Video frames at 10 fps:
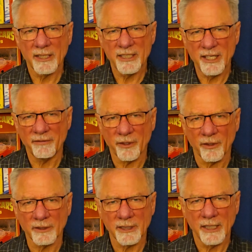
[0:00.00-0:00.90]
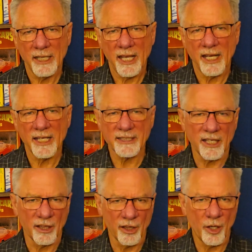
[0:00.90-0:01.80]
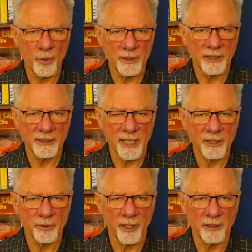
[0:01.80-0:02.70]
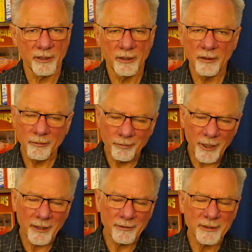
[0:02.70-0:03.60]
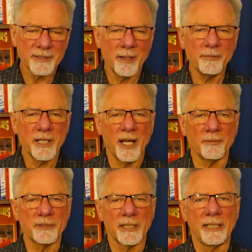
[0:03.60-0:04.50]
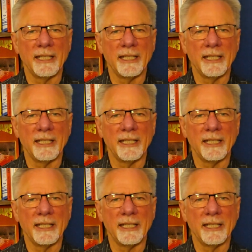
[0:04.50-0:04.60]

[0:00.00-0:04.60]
difficult, and has a low success rate, but sometimes